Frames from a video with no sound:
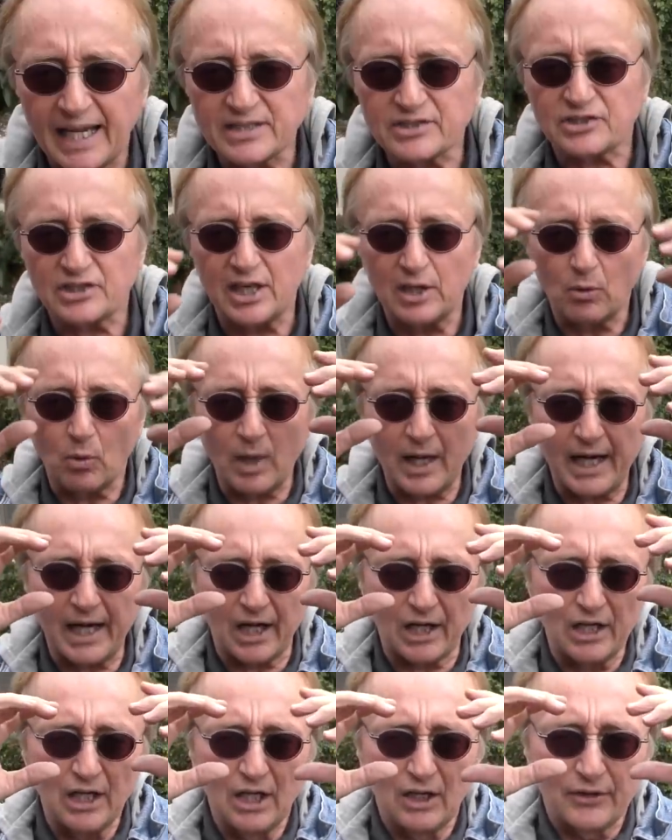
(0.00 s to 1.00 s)
as they
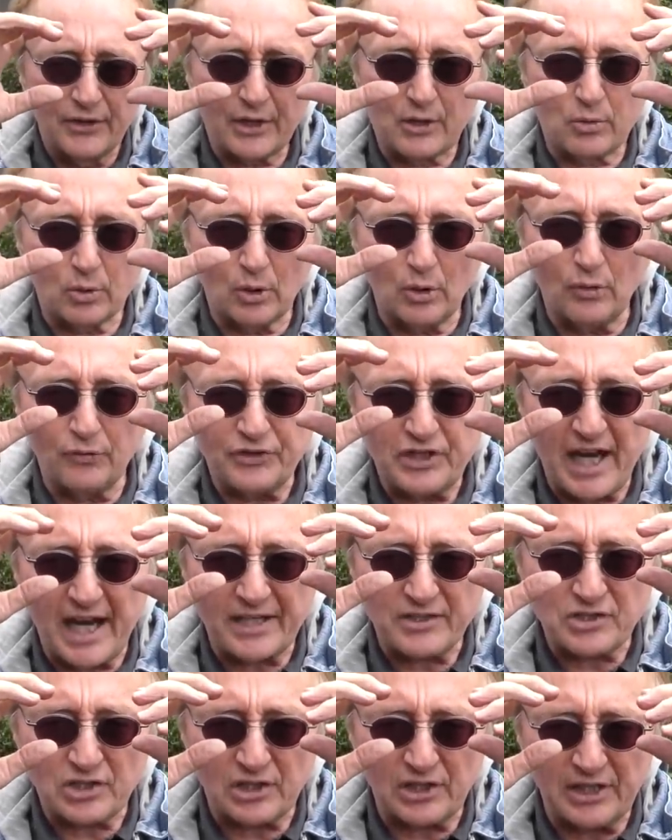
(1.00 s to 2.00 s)
wear, the grooves
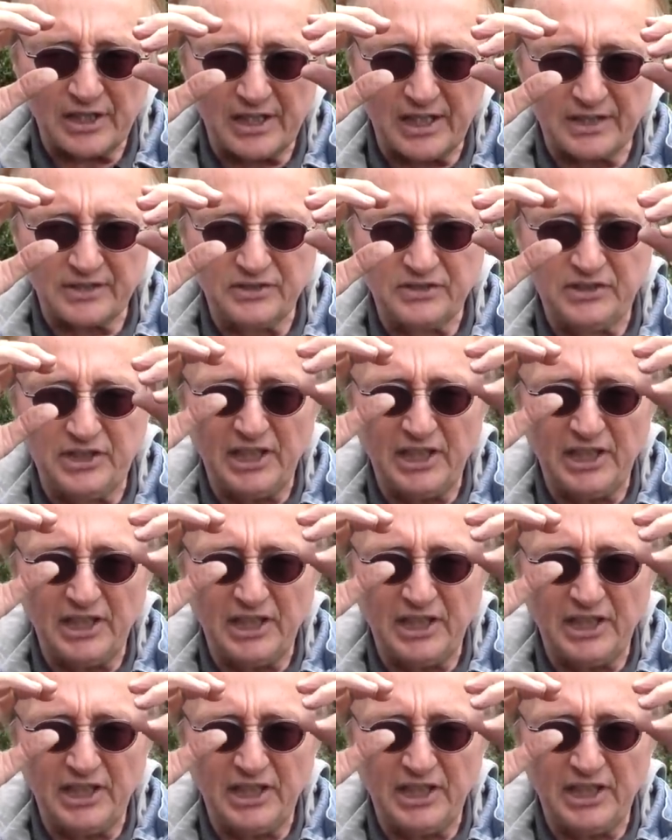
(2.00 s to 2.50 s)
actually get